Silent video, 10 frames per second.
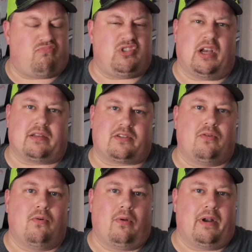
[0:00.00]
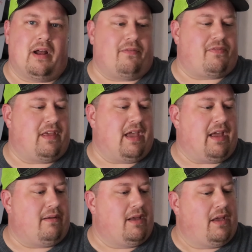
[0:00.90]
just cool enough
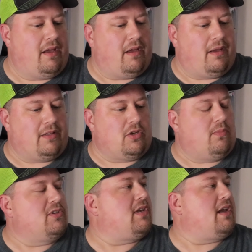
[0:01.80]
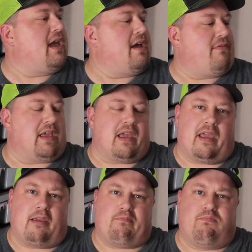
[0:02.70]
that it's almost like having
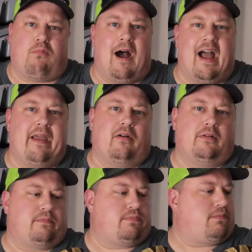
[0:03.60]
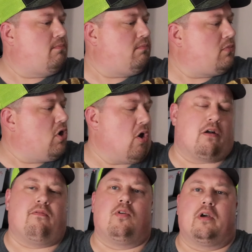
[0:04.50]
a wild
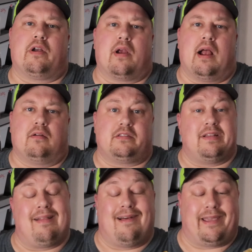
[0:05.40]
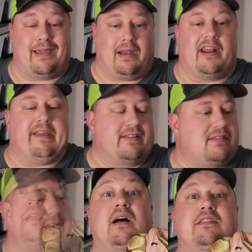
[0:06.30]
carnivore in your house. Not like it
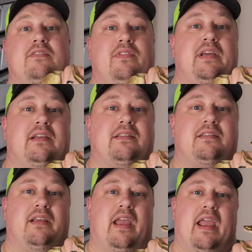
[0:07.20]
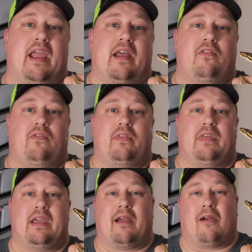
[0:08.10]
is. Because of this and
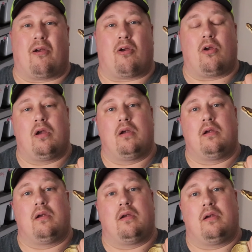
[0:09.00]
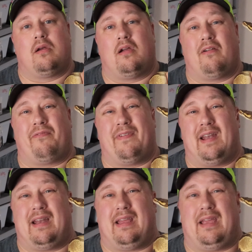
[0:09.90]
their
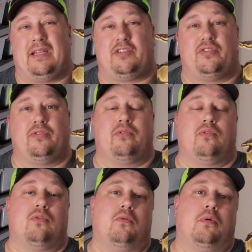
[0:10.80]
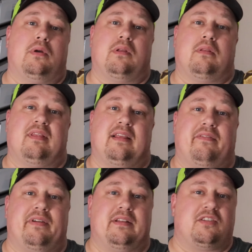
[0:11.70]
affinity to
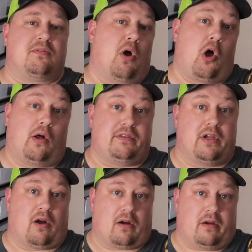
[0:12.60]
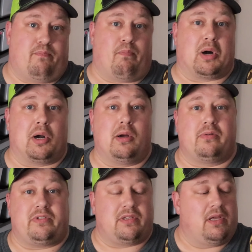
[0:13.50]
live in small, dark
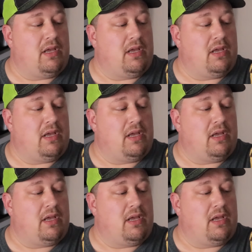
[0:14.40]
burrows,